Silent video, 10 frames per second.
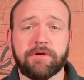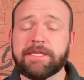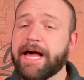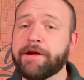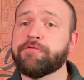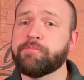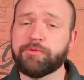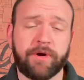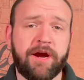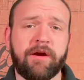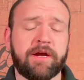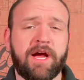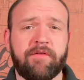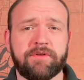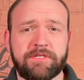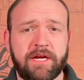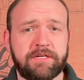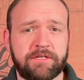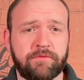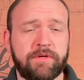a lot of prayer and conversation,